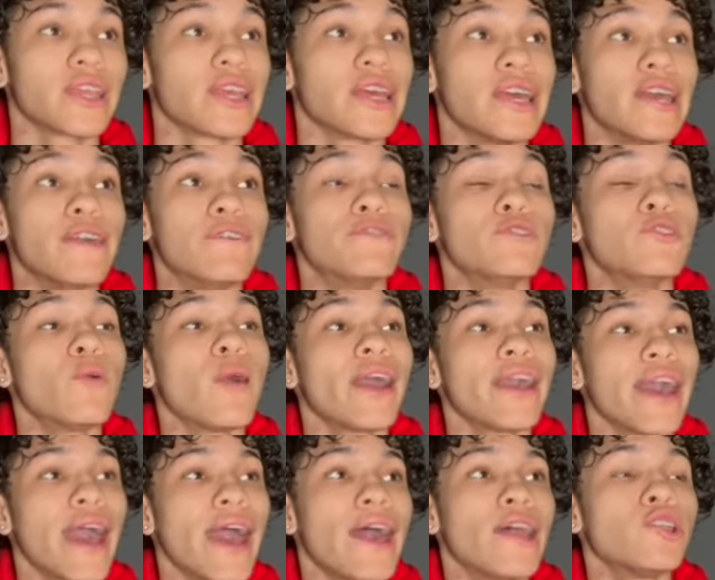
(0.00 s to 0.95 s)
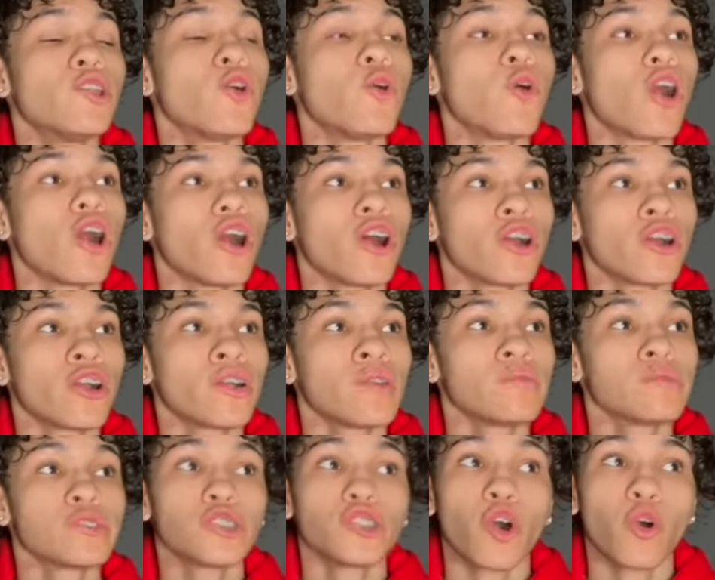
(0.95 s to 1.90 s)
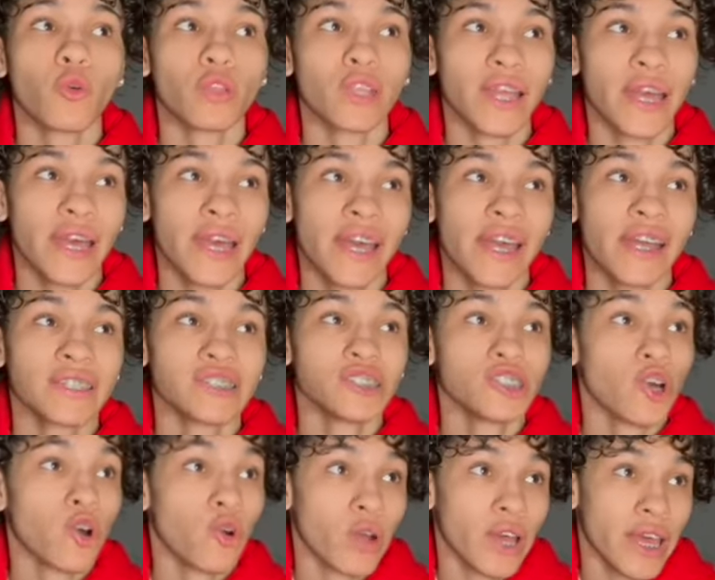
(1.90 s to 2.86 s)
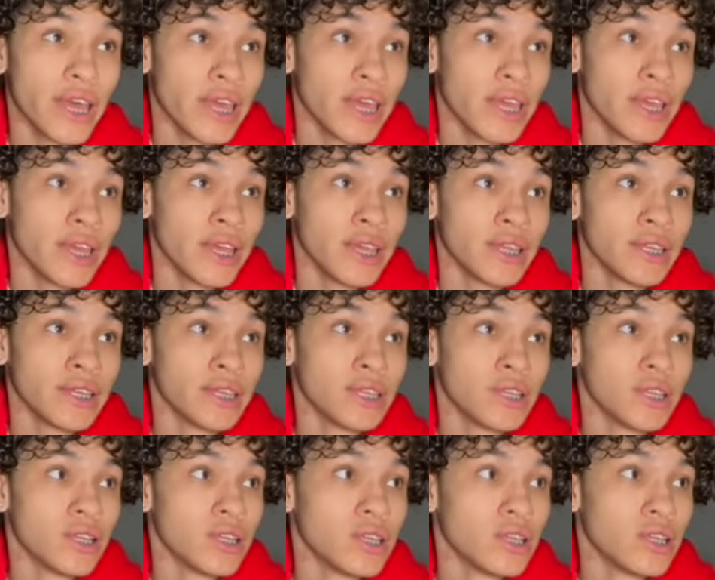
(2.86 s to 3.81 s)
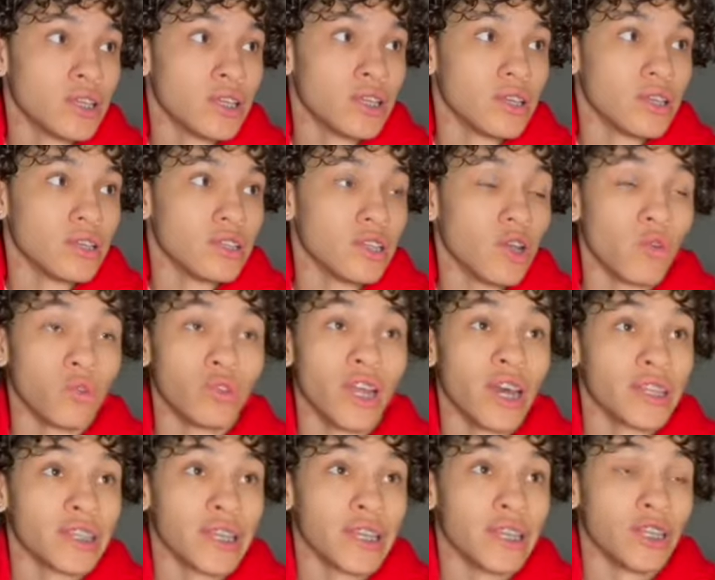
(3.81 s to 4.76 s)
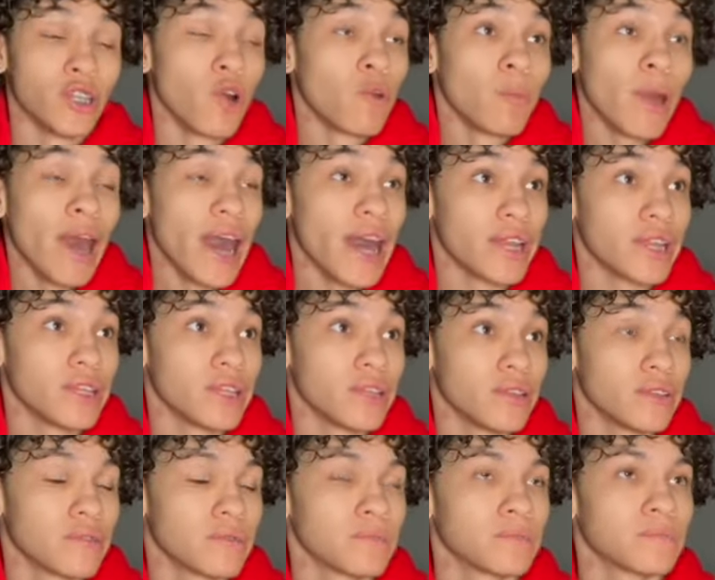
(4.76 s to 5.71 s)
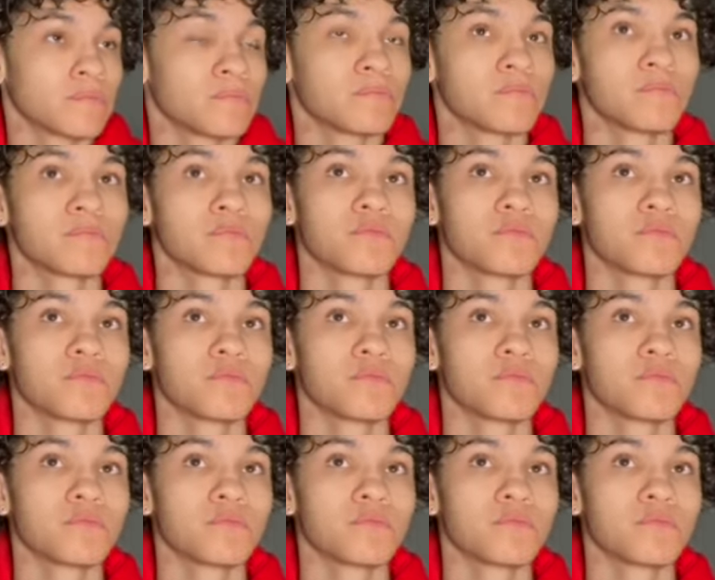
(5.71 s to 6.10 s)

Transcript: If you ain't had no arms, no legs, no head, no nothing, nobody. Uh huh.